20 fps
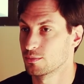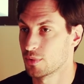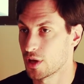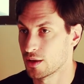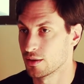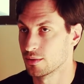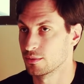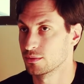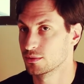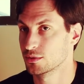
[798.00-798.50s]

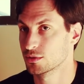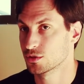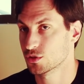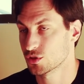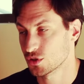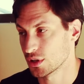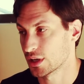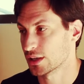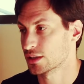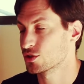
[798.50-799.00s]
uh,
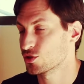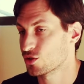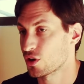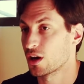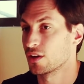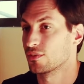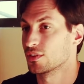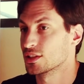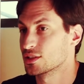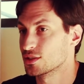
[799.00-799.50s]
like
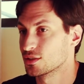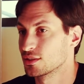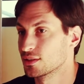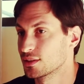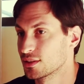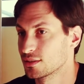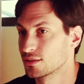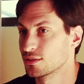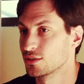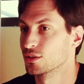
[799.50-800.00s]
striving to
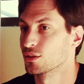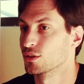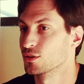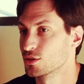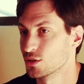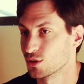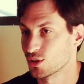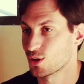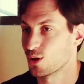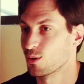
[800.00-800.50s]
you know
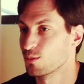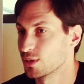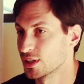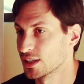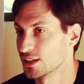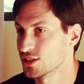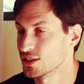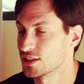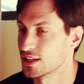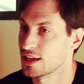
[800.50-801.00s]
to
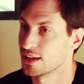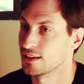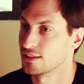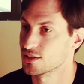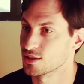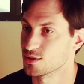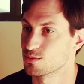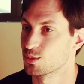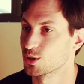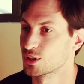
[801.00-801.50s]
accomplish. They
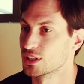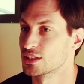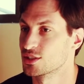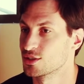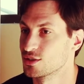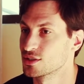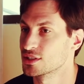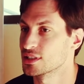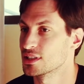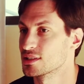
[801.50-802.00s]
just put their
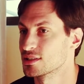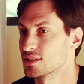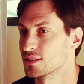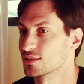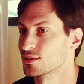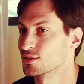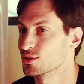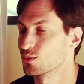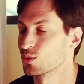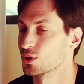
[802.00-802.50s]
two cents
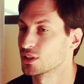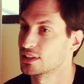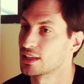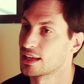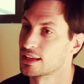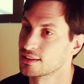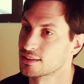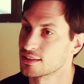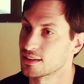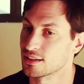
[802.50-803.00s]
into what
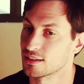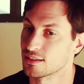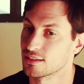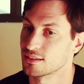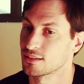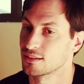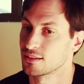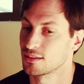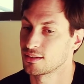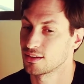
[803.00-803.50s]
they think
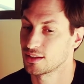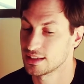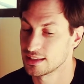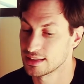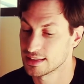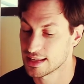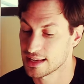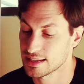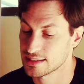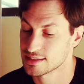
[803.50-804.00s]

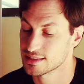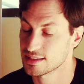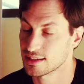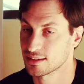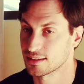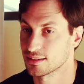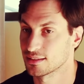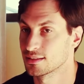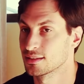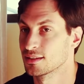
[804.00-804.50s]
in that
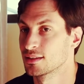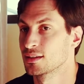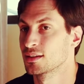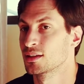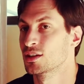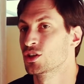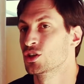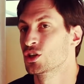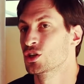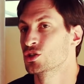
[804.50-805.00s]
second.
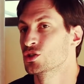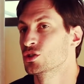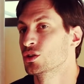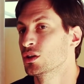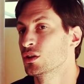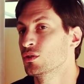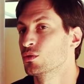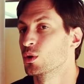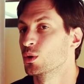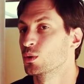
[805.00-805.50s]
So you
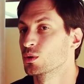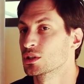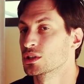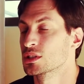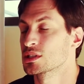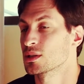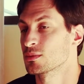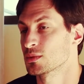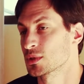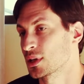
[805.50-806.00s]
got to roll with
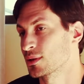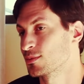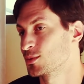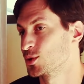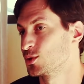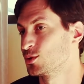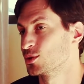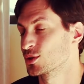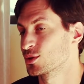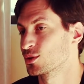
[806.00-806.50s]
it. Sometimes
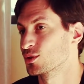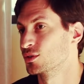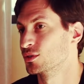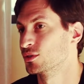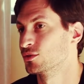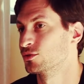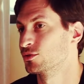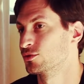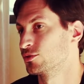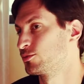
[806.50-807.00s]
you sort
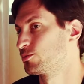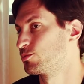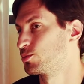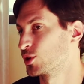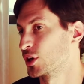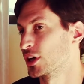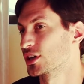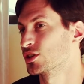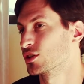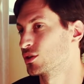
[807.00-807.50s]
of
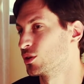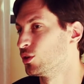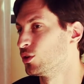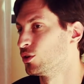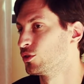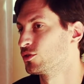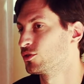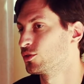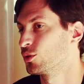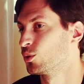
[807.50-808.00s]
brush it
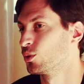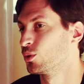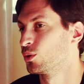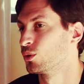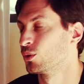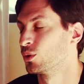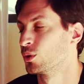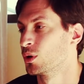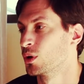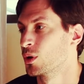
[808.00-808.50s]
off
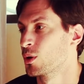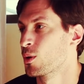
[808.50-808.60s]
or